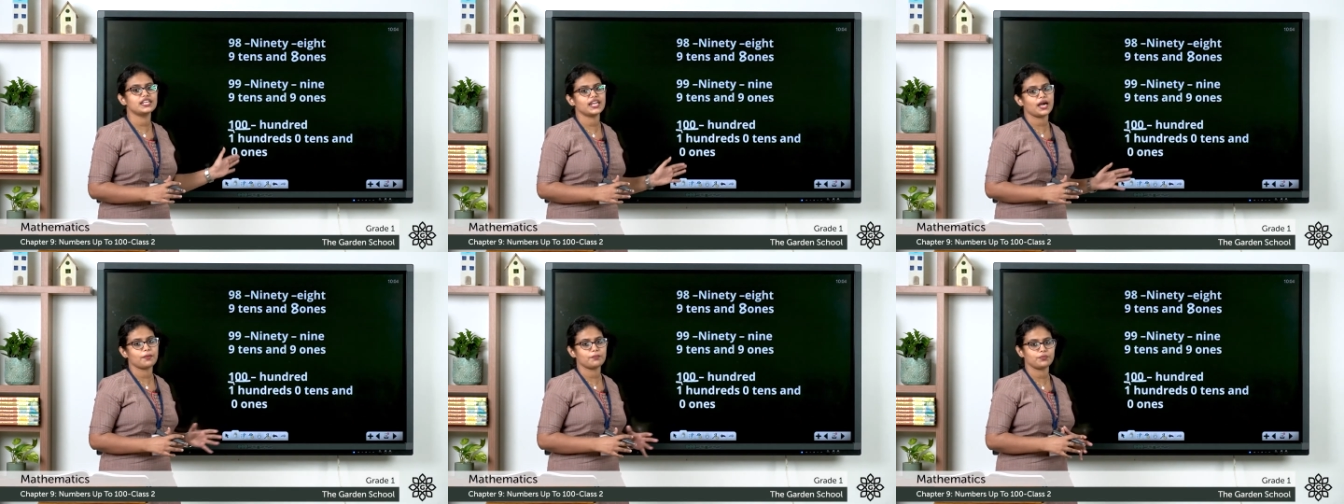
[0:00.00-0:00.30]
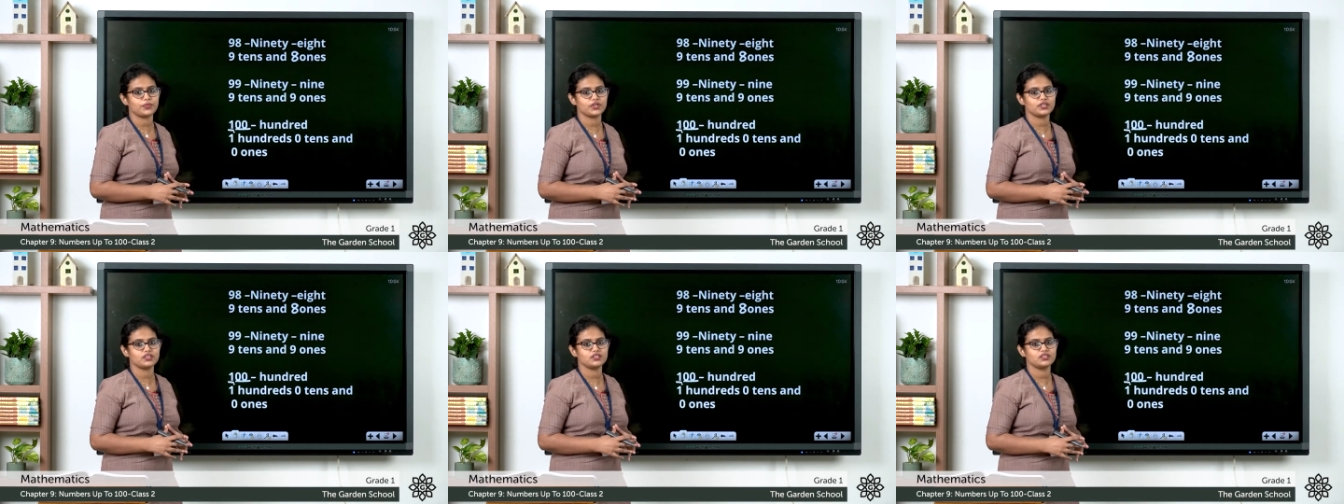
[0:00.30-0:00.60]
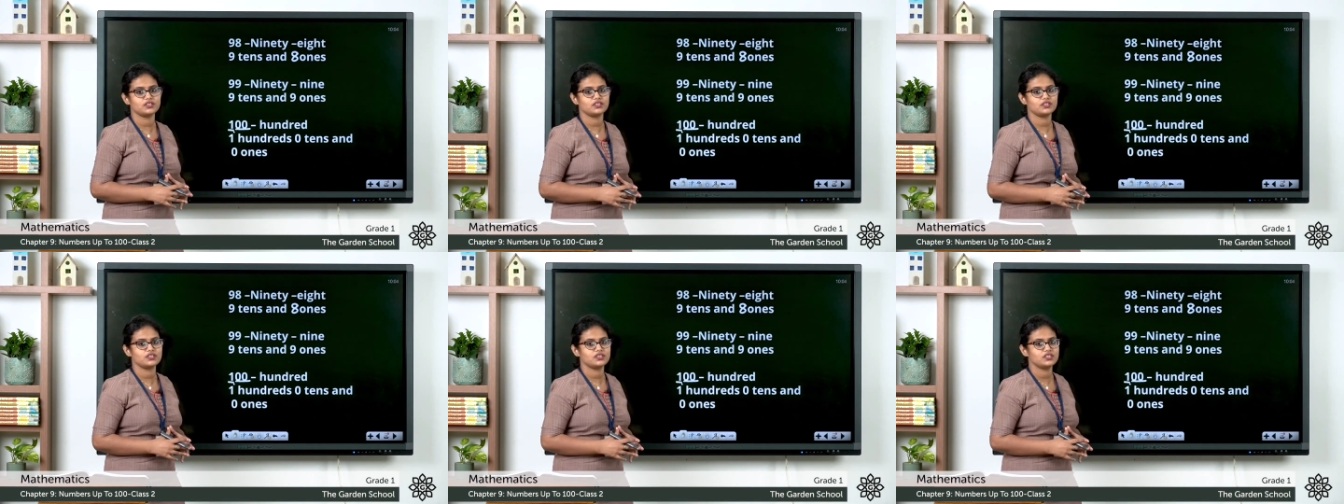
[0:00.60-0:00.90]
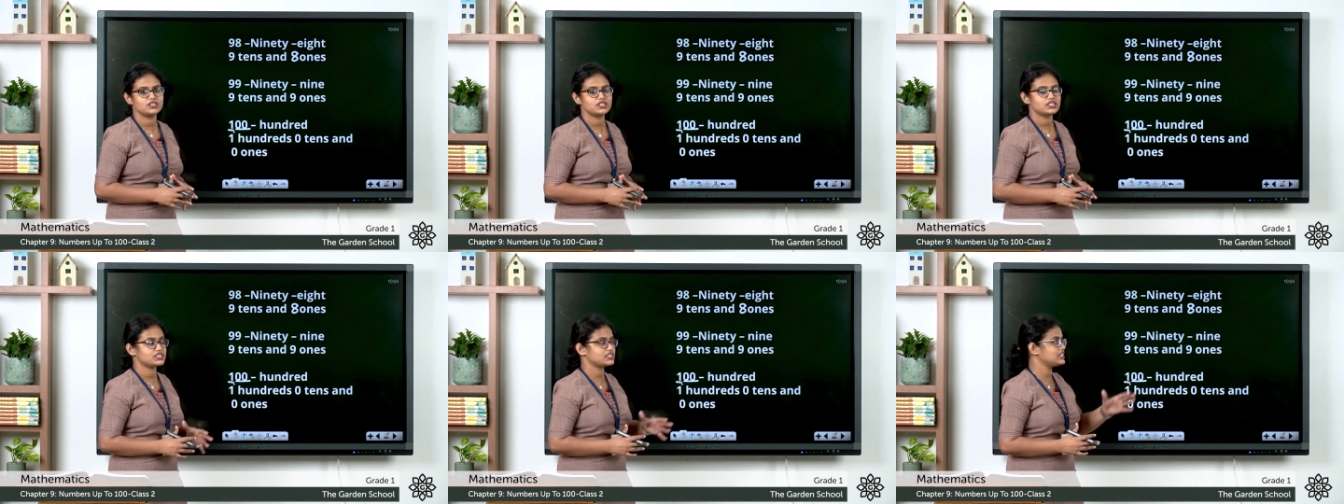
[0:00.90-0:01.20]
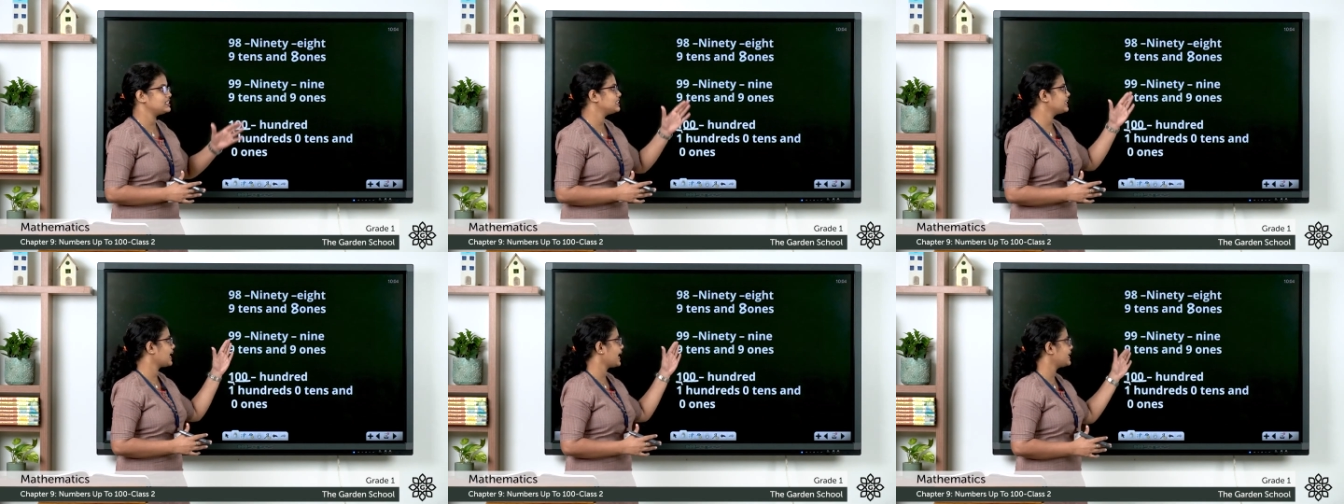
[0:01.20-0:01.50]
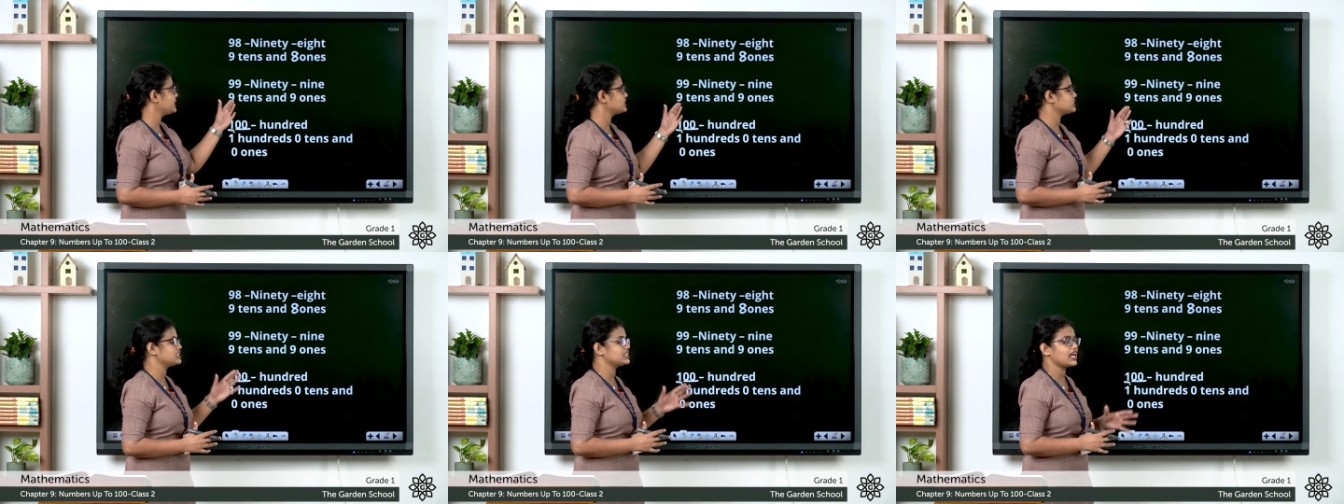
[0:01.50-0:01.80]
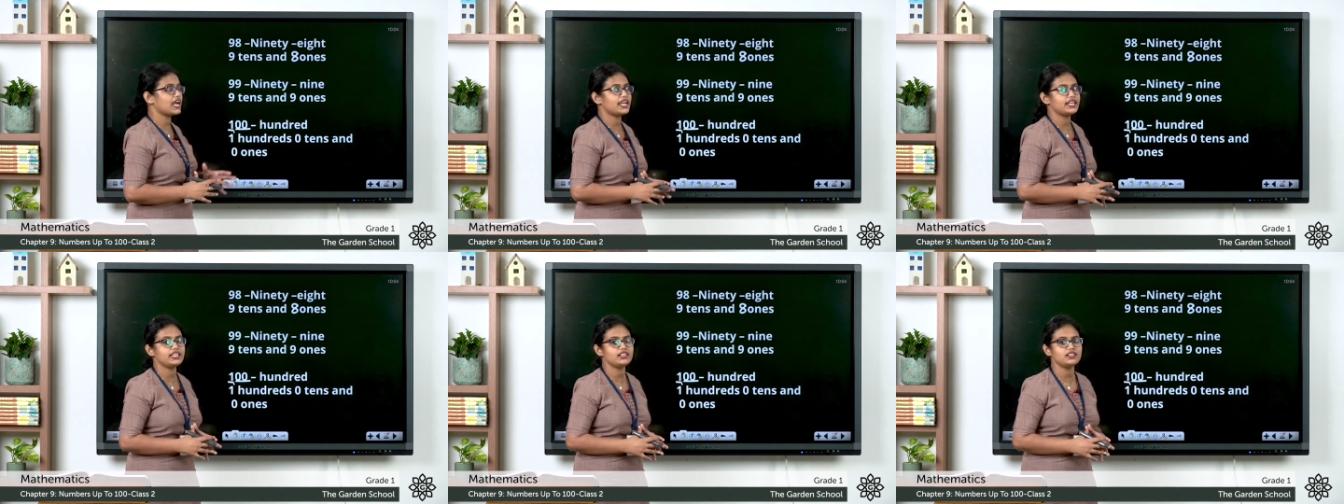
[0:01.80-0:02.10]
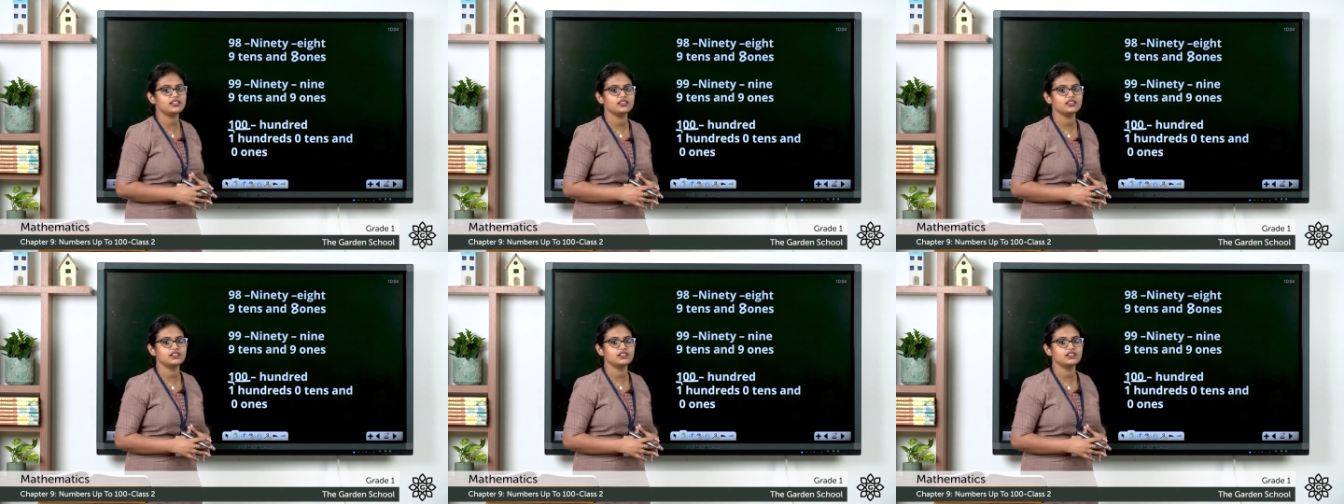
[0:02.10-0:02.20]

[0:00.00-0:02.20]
number. Till 99,